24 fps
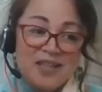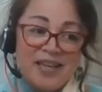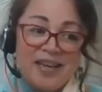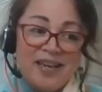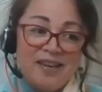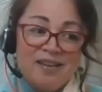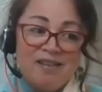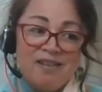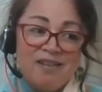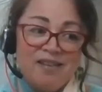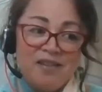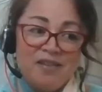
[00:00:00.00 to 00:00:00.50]

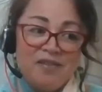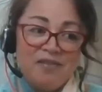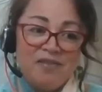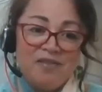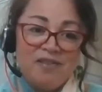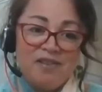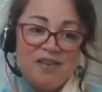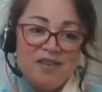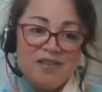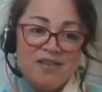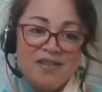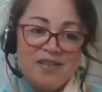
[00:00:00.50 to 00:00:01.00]
GAG either
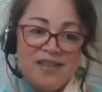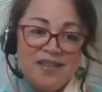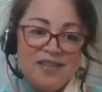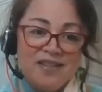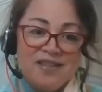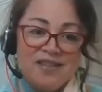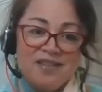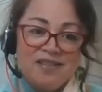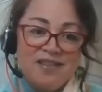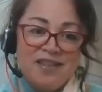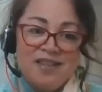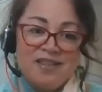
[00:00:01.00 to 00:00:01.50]
for us.
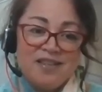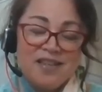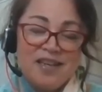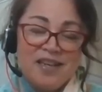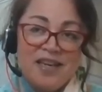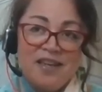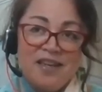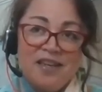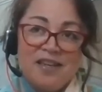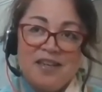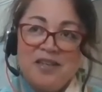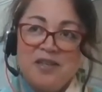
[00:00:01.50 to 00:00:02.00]
It's
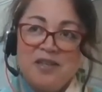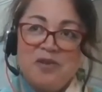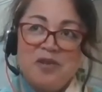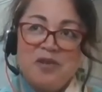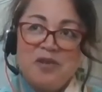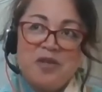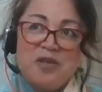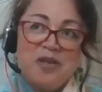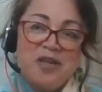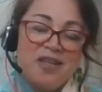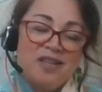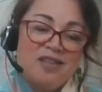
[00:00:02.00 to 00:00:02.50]
GAG, it's
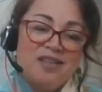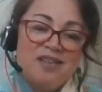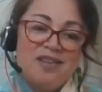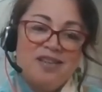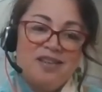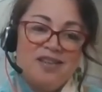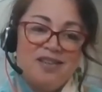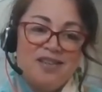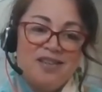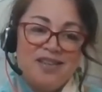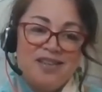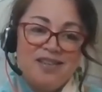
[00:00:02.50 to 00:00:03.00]

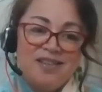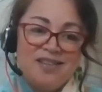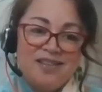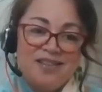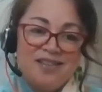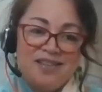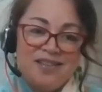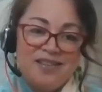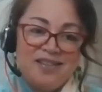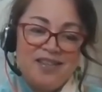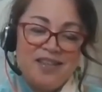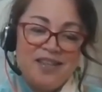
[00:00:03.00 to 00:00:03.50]
restricted,
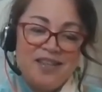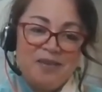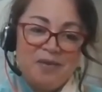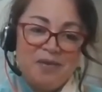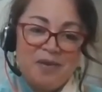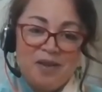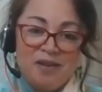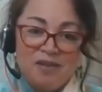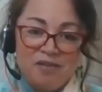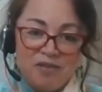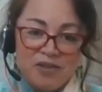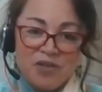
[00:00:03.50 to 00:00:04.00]
it's
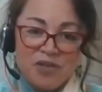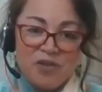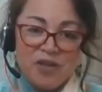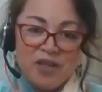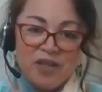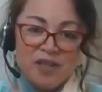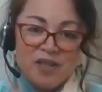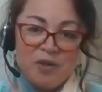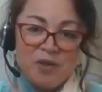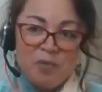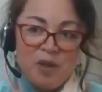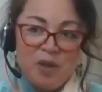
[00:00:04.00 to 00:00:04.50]

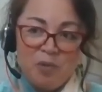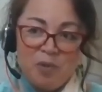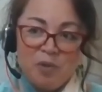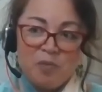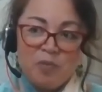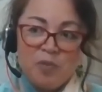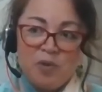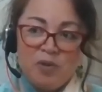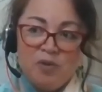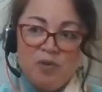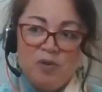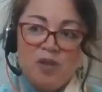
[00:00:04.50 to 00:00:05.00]
unrestricted. We
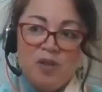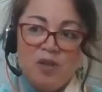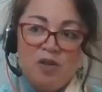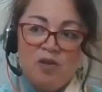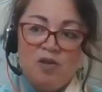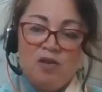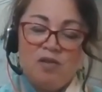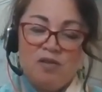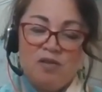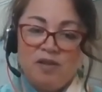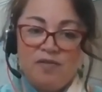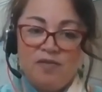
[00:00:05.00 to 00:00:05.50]
would pool a
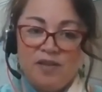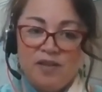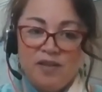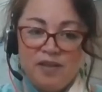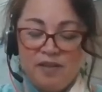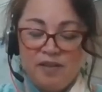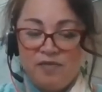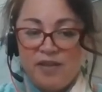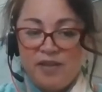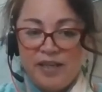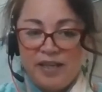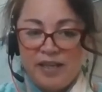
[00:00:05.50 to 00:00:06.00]
lot if
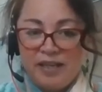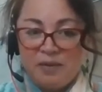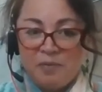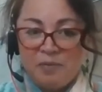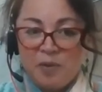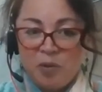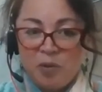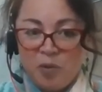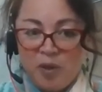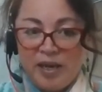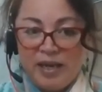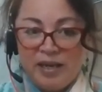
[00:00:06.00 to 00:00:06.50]
I had
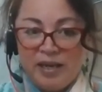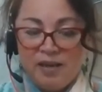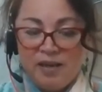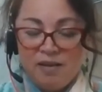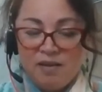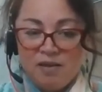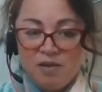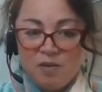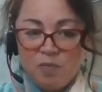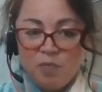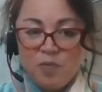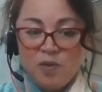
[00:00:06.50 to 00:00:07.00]
my way.
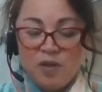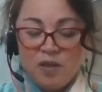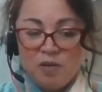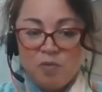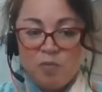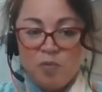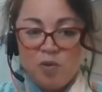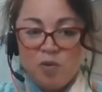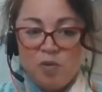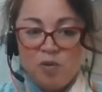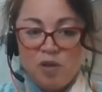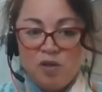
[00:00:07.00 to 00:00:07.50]
I'd
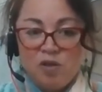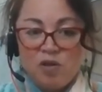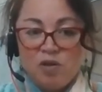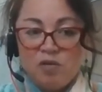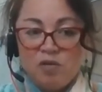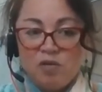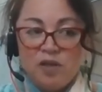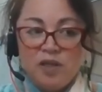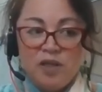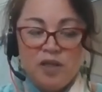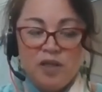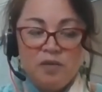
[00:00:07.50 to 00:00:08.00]
pool a
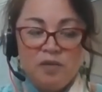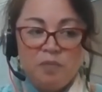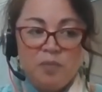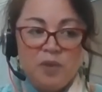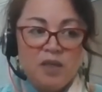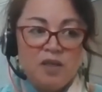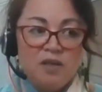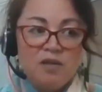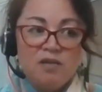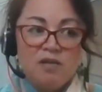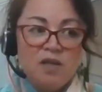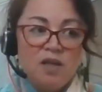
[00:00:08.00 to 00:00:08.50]
lot,
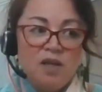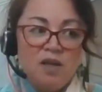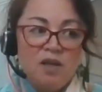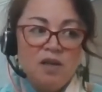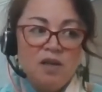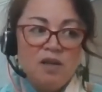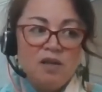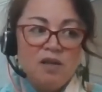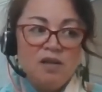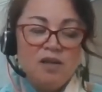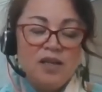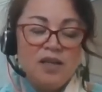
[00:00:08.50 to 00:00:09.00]
because
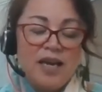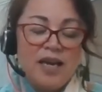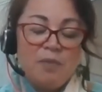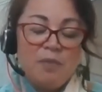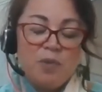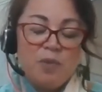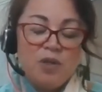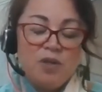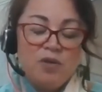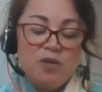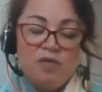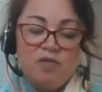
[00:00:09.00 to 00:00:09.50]
the
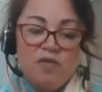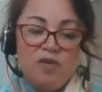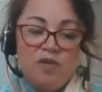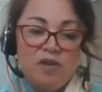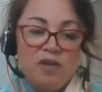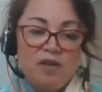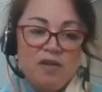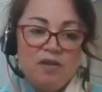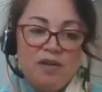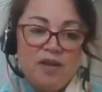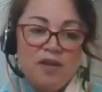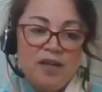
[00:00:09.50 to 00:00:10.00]
capital
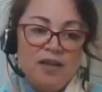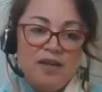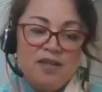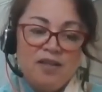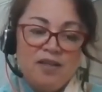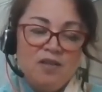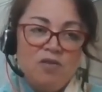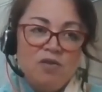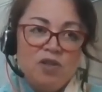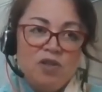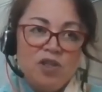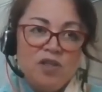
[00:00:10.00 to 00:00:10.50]
for, and
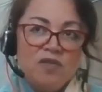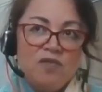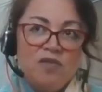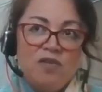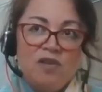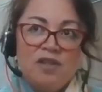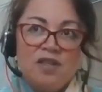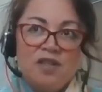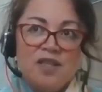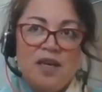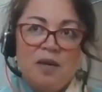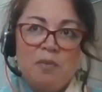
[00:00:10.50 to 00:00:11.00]
it's not just for
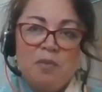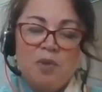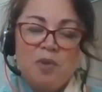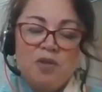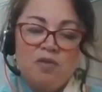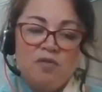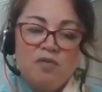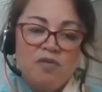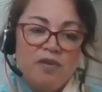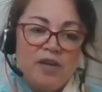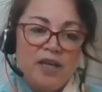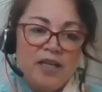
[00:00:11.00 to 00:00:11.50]
us,
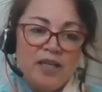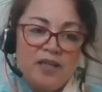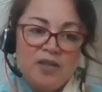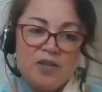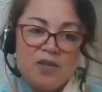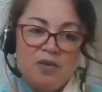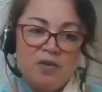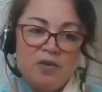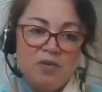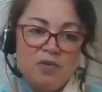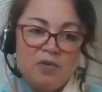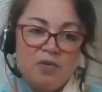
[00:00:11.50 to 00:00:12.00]
capital for any
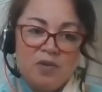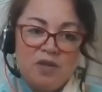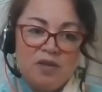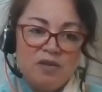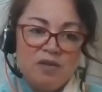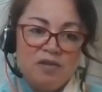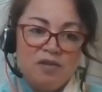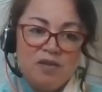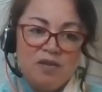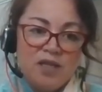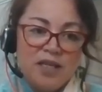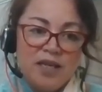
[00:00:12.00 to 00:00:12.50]
schools,
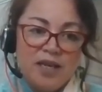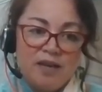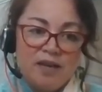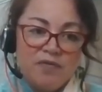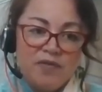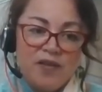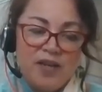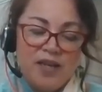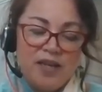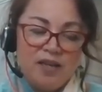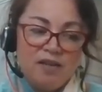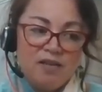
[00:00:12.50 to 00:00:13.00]

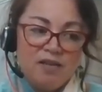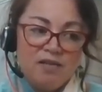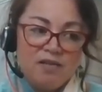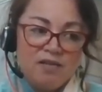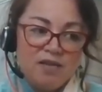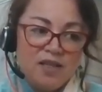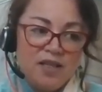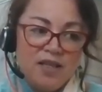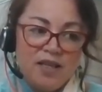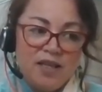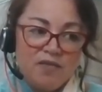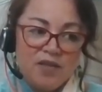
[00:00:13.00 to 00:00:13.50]

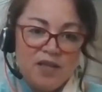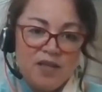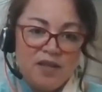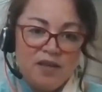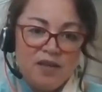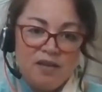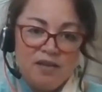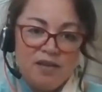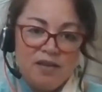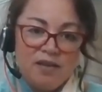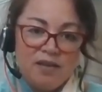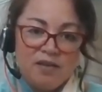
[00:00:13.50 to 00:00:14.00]
the
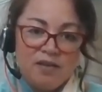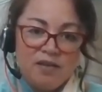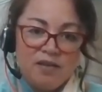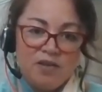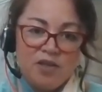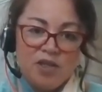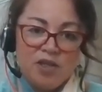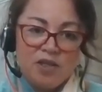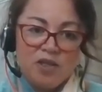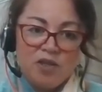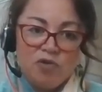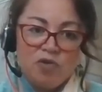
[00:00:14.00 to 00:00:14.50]
DFC is
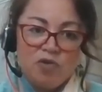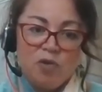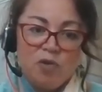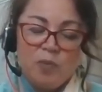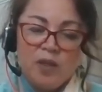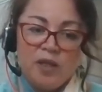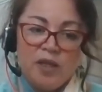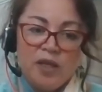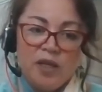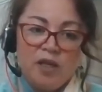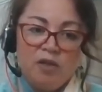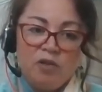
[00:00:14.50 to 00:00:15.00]
just a drop
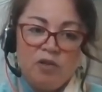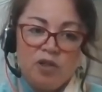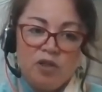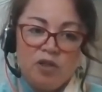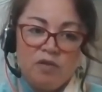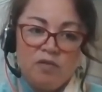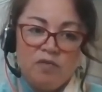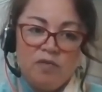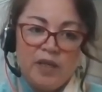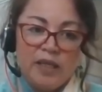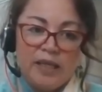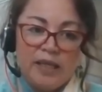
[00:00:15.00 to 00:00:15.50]
in the
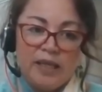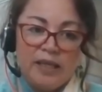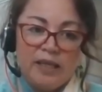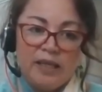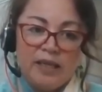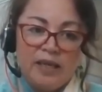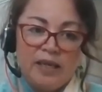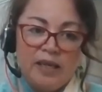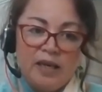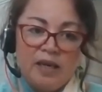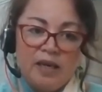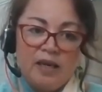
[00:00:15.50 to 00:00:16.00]
ocean, really.
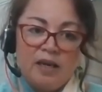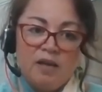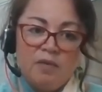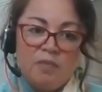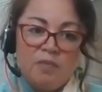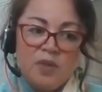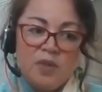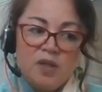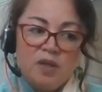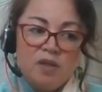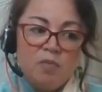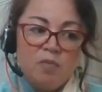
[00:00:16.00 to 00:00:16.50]

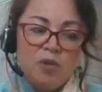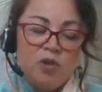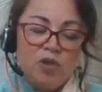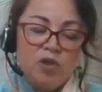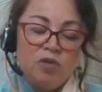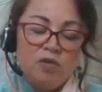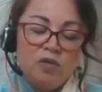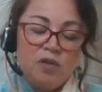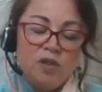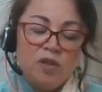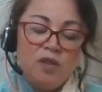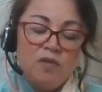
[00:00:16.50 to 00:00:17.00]
So the
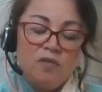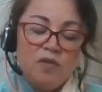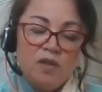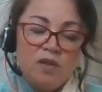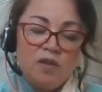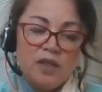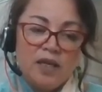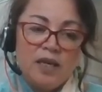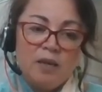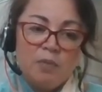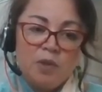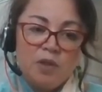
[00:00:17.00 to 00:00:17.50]
majority of our
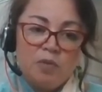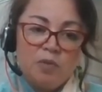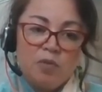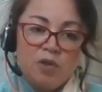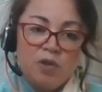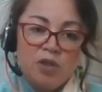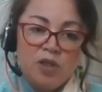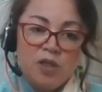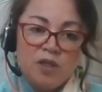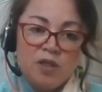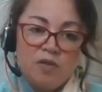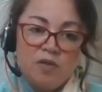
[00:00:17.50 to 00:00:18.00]
capital
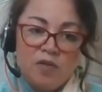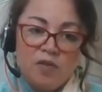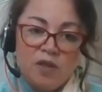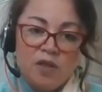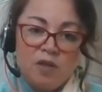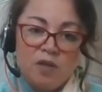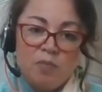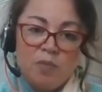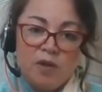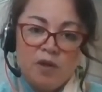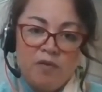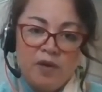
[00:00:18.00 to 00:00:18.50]
projects are
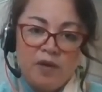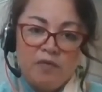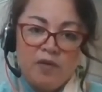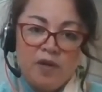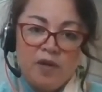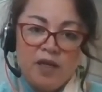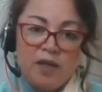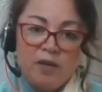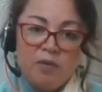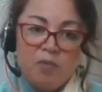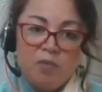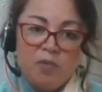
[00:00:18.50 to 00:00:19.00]
funded by
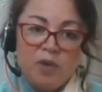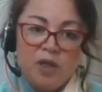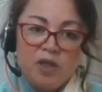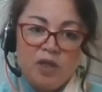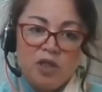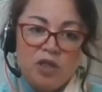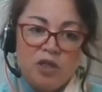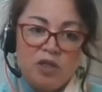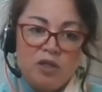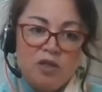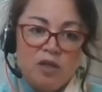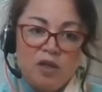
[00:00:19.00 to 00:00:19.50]
revenue,
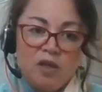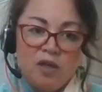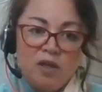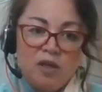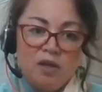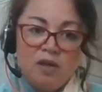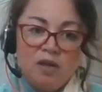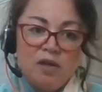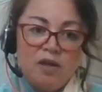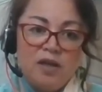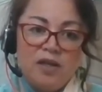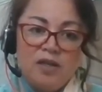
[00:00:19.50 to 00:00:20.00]
which
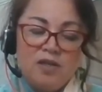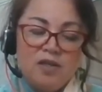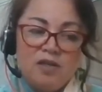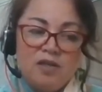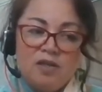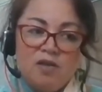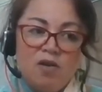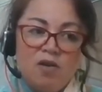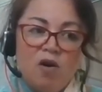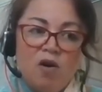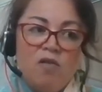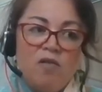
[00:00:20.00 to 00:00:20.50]
is
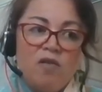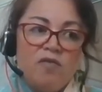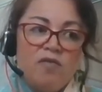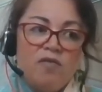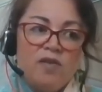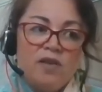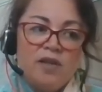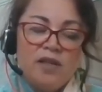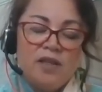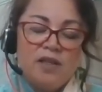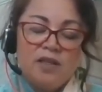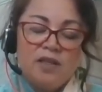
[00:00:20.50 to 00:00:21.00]

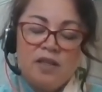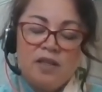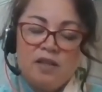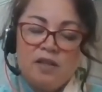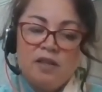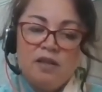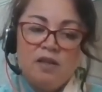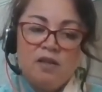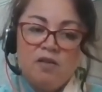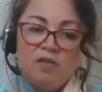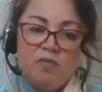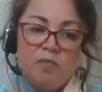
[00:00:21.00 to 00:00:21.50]
horrifying to
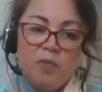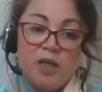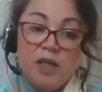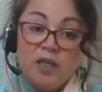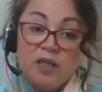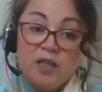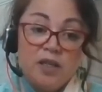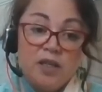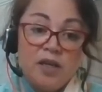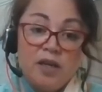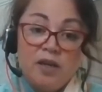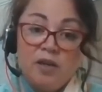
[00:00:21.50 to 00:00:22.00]
think of, but
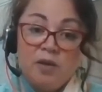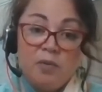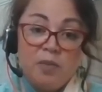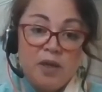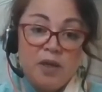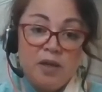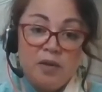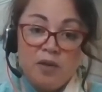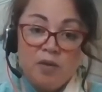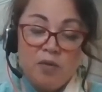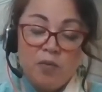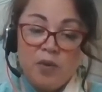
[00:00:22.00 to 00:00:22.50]
it's the only
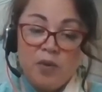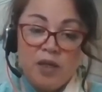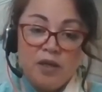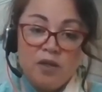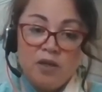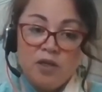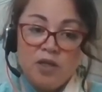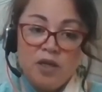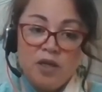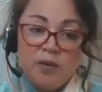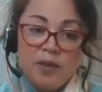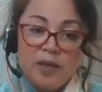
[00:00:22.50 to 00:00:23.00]
way that we
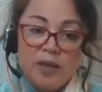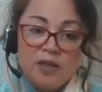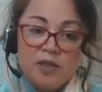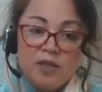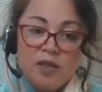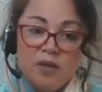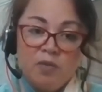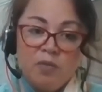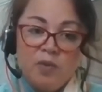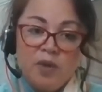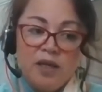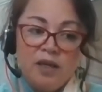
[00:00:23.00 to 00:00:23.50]
can do it.
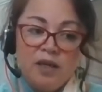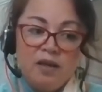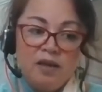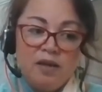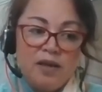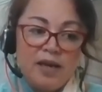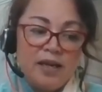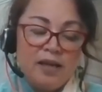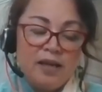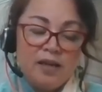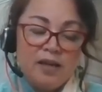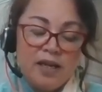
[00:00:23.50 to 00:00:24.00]
So we
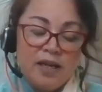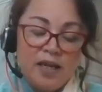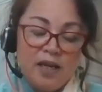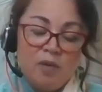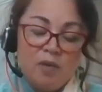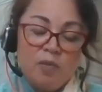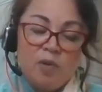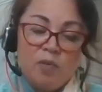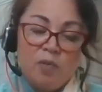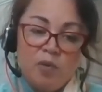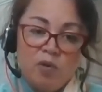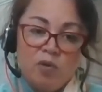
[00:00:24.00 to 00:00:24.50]
allocate a
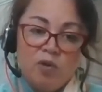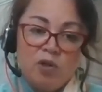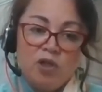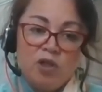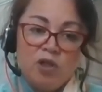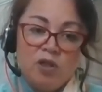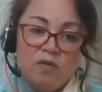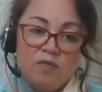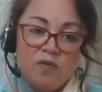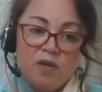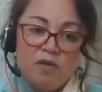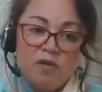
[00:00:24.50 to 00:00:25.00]

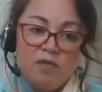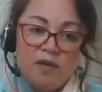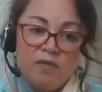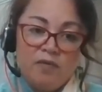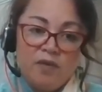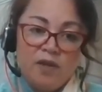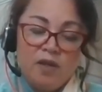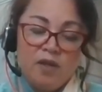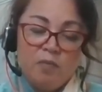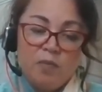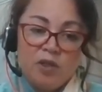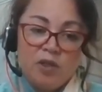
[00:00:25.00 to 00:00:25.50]
proportion of our
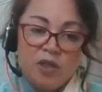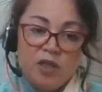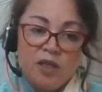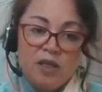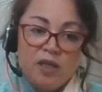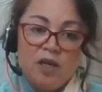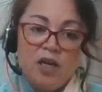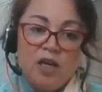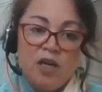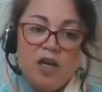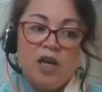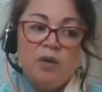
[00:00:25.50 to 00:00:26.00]
revenue budget,
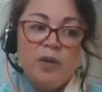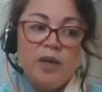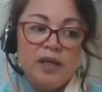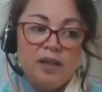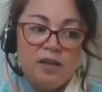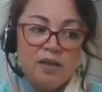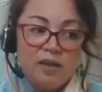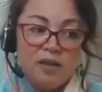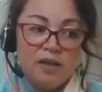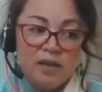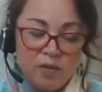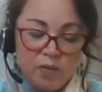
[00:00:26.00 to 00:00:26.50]

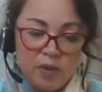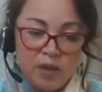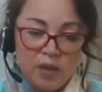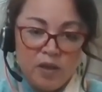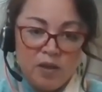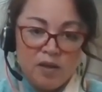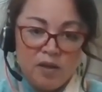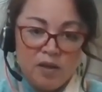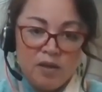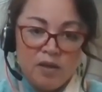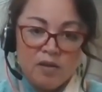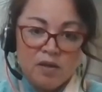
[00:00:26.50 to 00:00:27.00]
knowing that
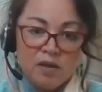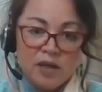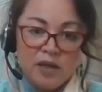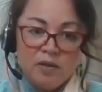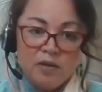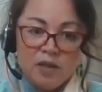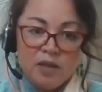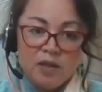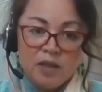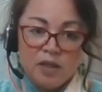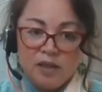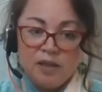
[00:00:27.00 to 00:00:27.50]
we are going
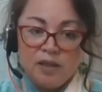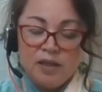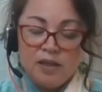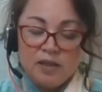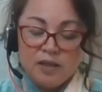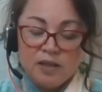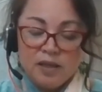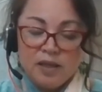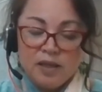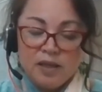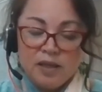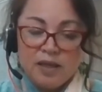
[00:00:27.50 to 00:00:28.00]
to need
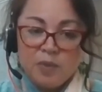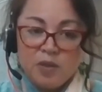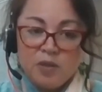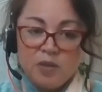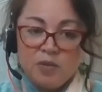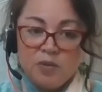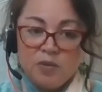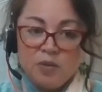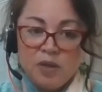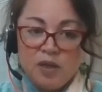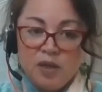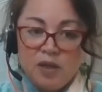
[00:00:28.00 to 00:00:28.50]
these
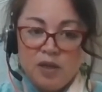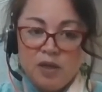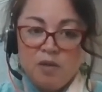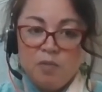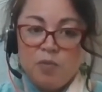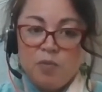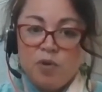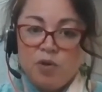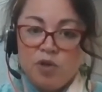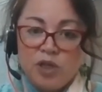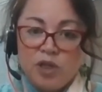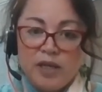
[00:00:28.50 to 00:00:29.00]
capital
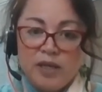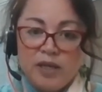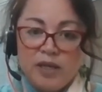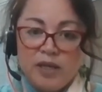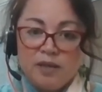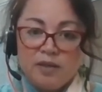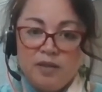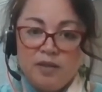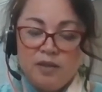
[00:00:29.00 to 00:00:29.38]
projects.